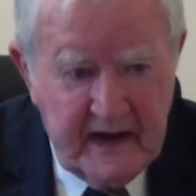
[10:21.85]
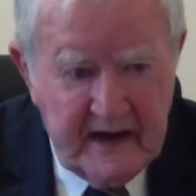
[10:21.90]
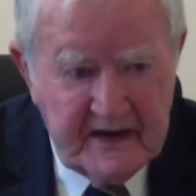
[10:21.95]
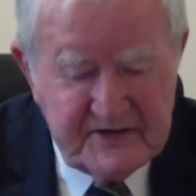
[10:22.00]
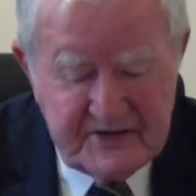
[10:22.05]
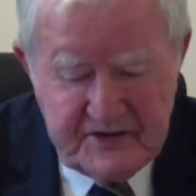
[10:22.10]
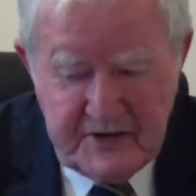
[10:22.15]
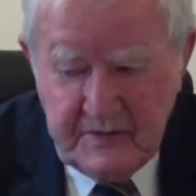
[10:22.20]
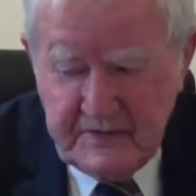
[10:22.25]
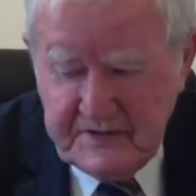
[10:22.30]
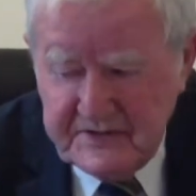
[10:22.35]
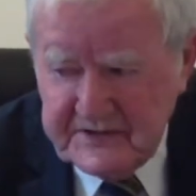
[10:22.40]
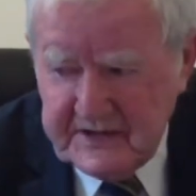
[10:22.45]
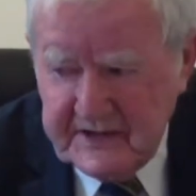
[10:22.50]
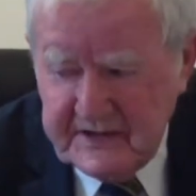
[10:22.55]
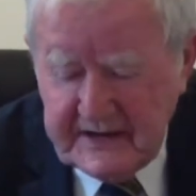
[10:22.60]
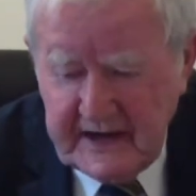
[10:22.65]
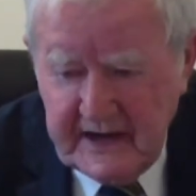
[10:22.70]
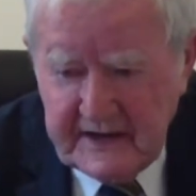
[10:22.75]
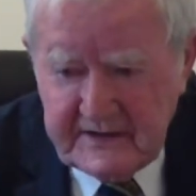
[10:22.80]
students
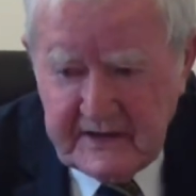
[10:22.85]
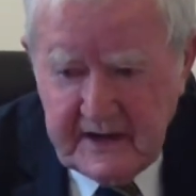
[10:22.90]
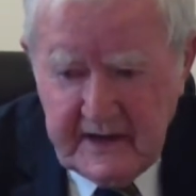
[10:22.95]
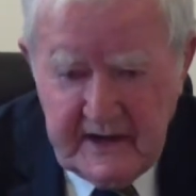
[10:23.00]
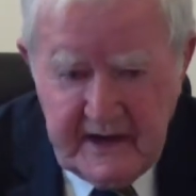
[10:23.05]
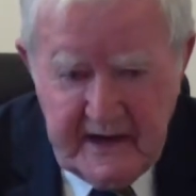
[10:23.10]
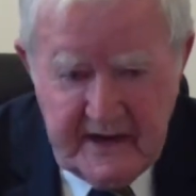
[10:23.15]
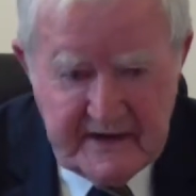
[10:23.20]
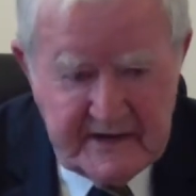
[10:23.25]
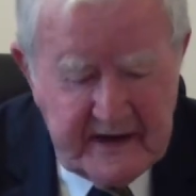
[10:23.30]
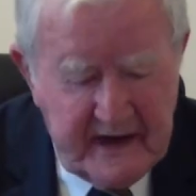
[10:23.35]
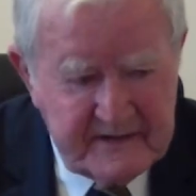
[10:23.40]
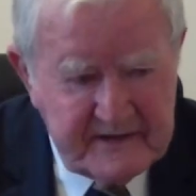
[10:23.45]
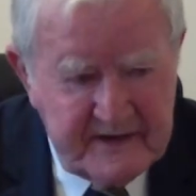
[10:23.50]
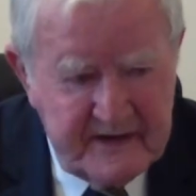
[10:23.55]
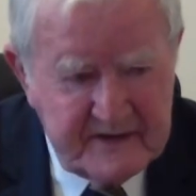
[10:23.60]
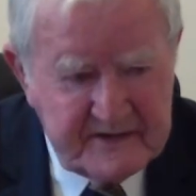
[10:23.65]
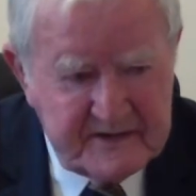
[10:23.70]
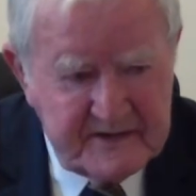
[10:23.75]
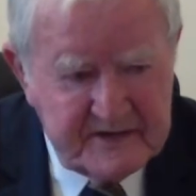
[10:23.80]
in that
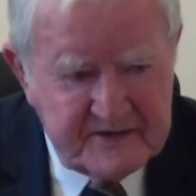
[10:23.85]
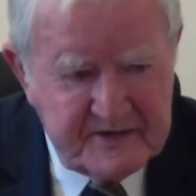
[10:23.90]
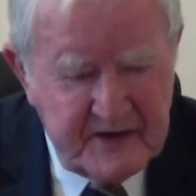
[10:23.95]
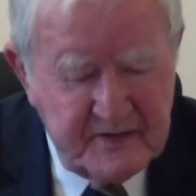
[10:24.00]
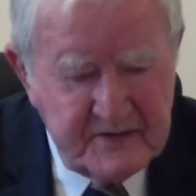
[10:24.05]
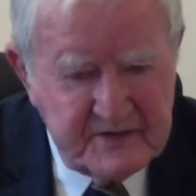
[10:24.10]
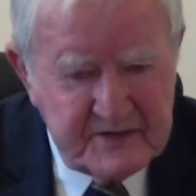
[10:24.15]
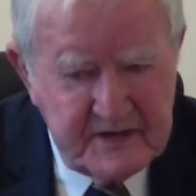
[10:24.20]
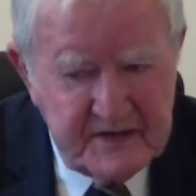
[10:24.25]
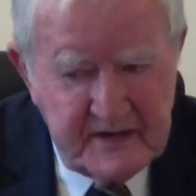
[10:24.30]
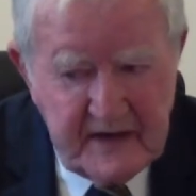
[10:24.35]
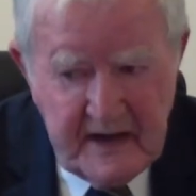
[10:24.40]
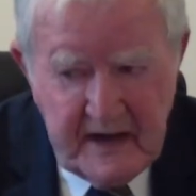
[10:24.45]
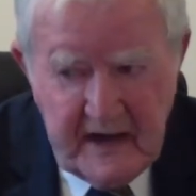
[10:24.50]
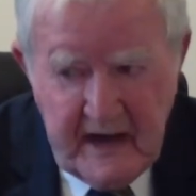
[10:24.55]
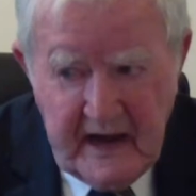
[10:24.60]
institution.